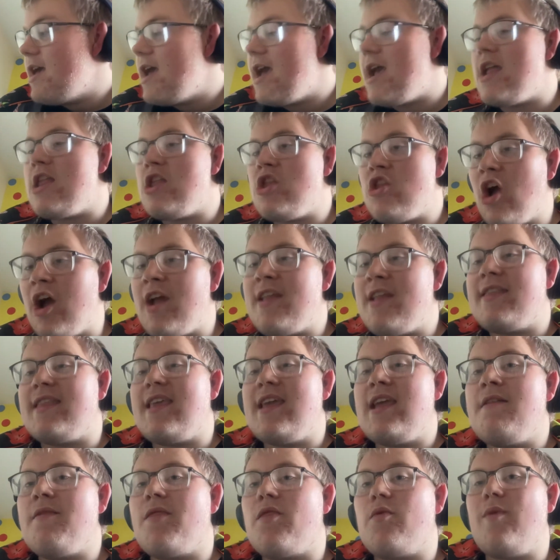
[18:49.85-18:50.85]
In
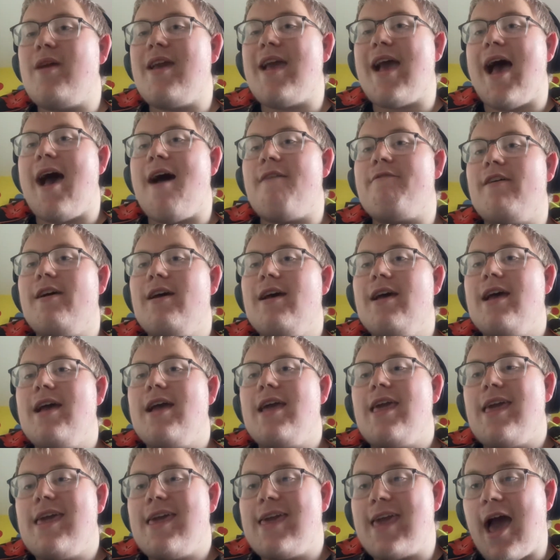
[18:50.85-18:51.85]
19th, we have
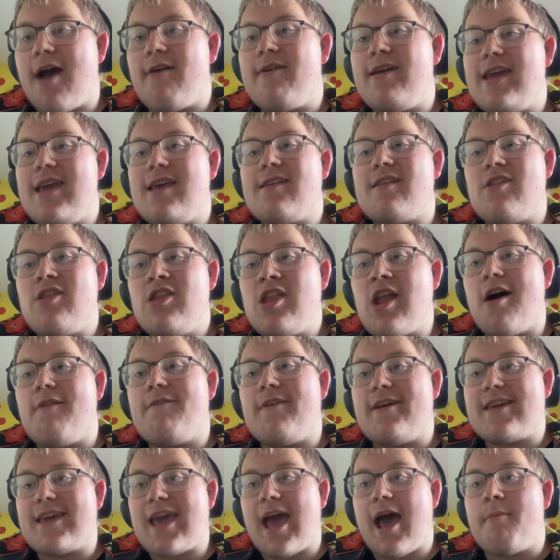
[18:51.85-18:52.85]
Gary. He's
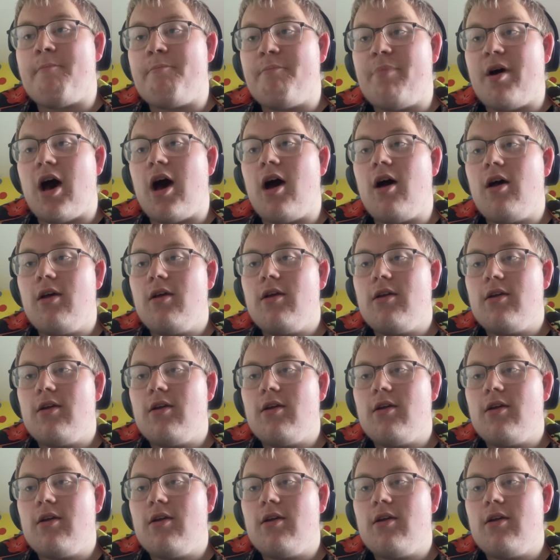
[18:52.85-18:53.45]
another camper.